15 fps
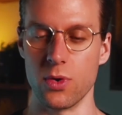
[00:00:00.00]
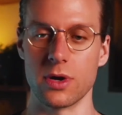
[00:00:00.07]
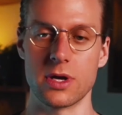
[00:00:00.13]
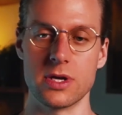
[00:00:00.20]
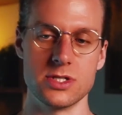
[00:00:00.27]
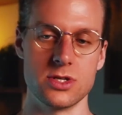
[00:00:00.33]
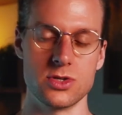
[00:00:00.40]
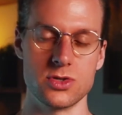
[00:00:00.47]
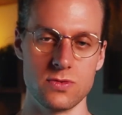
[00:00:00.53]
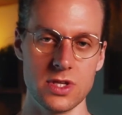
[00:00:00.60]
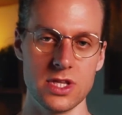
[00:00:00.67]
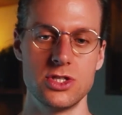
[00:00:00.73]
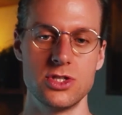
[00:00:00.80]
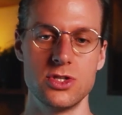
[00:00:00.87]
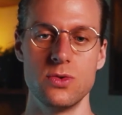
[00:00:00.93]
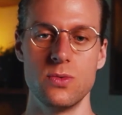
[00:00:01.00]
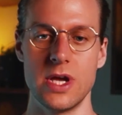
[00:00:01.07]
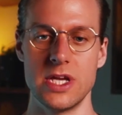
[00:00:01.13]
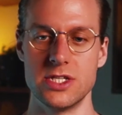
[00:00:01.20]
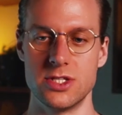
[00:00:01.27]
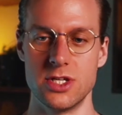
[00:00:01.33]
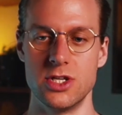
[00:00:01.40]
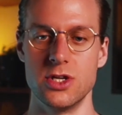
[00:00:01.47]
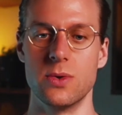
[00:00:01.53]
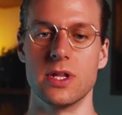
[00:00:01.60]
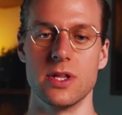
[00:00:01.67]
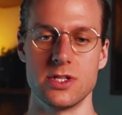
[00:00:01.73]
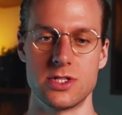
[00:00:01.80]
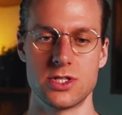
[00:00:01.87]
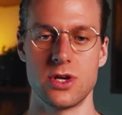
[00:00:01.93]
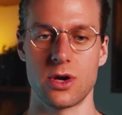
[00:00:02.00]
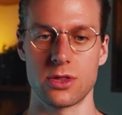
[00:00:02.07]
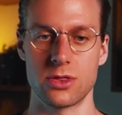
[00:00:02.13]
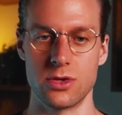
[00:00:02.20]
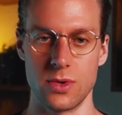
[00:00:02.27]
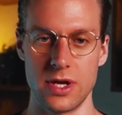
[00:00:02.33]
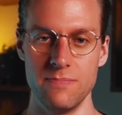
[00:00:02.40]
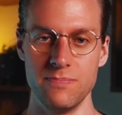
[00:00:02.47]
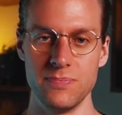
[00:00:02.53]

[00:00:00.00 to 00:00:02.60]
because there's really 2 ways to do it. Let's talk through it.